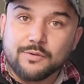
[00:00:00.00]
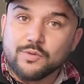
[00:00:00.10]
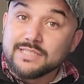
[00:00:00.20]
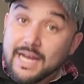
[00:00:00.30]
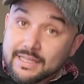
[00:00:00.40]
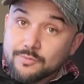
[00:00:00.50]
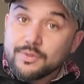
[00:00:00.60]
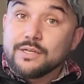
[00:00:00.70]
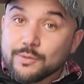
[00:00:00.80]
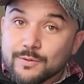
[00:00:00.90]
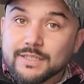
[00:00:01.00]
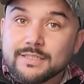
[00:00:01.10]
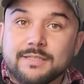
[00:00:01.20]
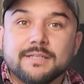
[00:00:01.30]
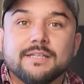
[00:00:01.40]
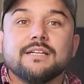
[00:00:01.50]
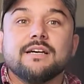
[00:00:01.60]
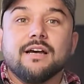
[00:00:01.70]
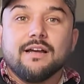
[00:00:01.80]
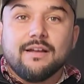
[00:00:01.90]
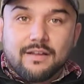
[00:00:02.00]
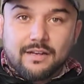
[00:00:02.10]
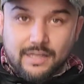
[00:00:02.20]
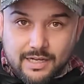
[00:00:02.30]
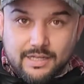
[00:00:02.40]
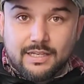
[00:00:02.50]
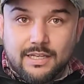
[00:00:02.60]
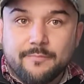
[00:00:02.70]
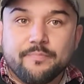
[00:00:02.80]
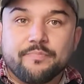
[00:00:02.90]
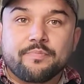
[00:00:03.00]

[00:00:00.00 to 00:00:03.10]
It was not the real one, luckily,